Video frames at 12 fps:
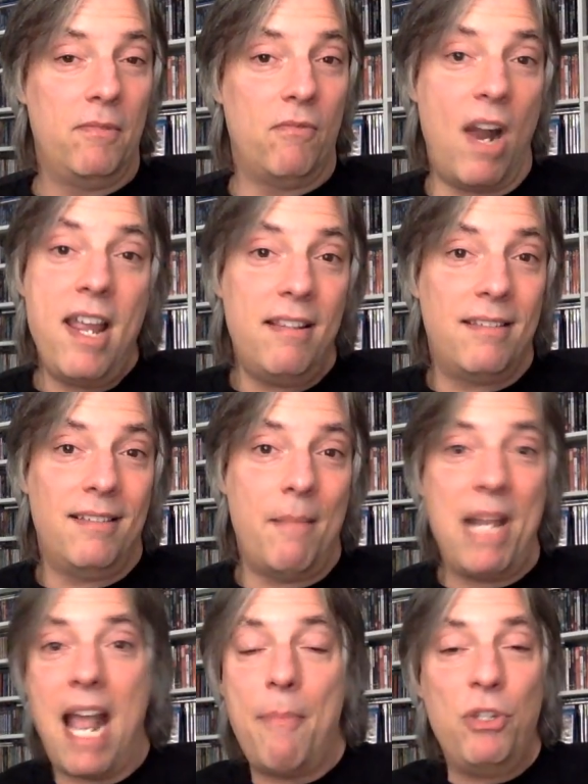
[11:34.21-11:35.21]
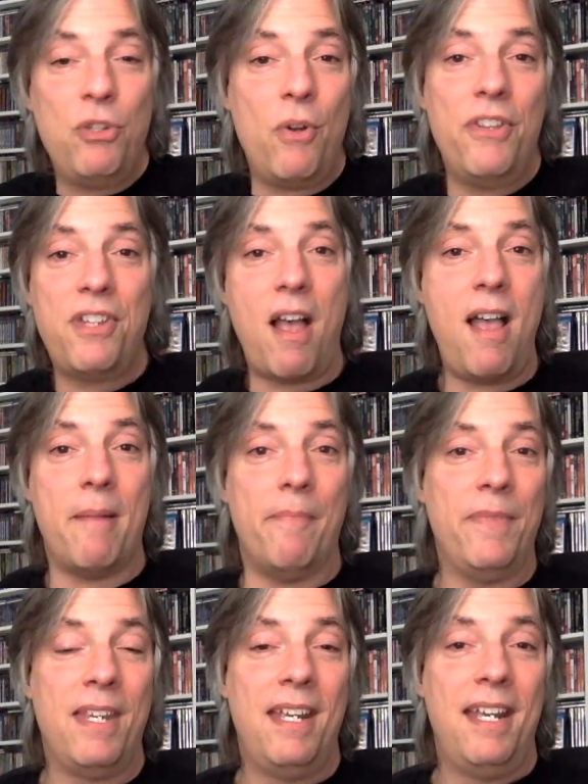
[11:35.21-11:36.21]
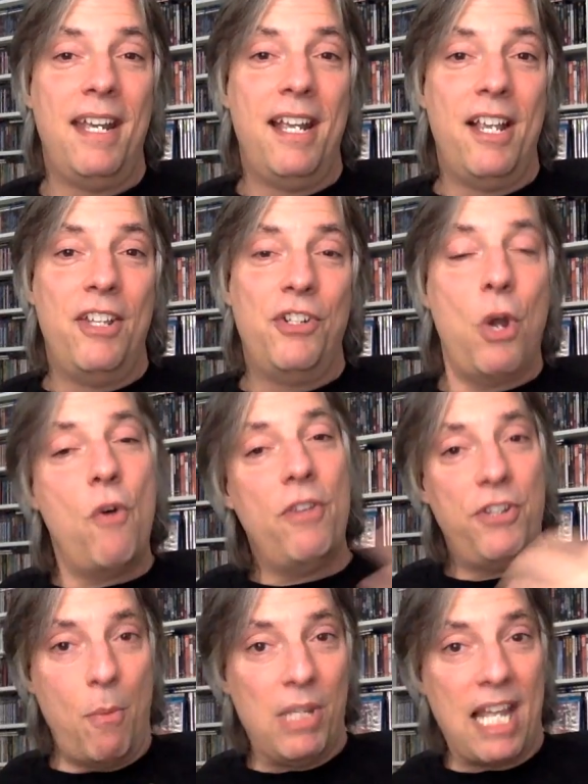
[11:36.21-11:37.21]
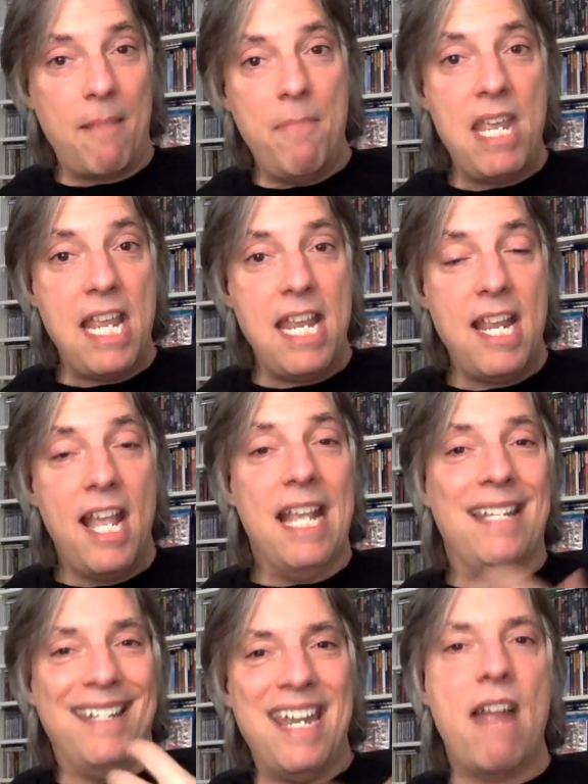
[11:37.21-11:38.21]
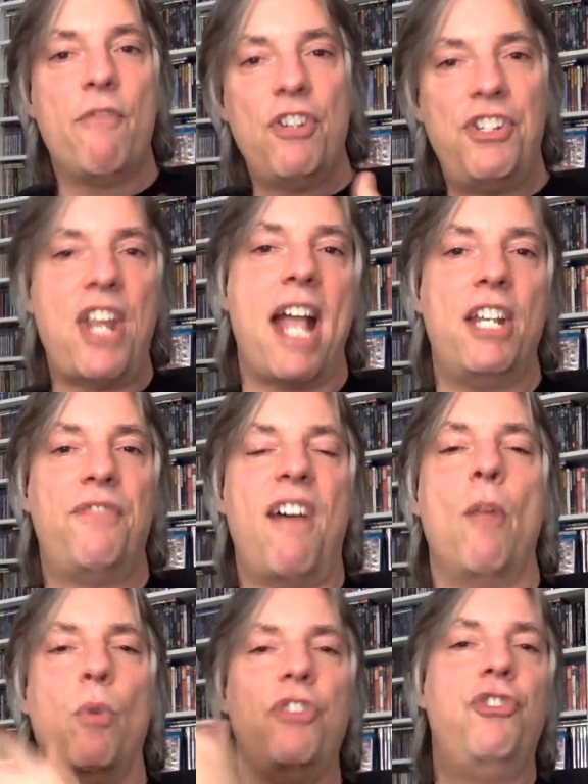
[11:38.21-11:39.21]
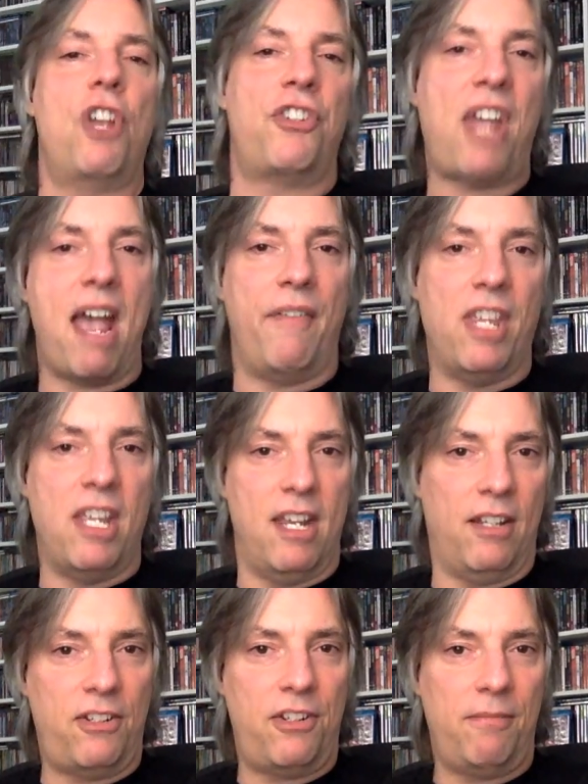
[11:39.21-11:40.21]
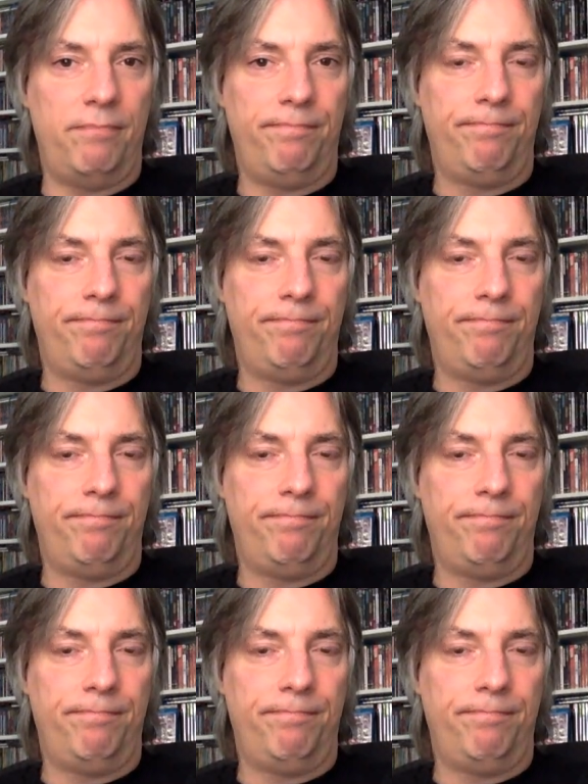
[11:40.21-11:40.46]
Right? I mean, it happens all the time. So someone like me is never satisfied with just having the hits.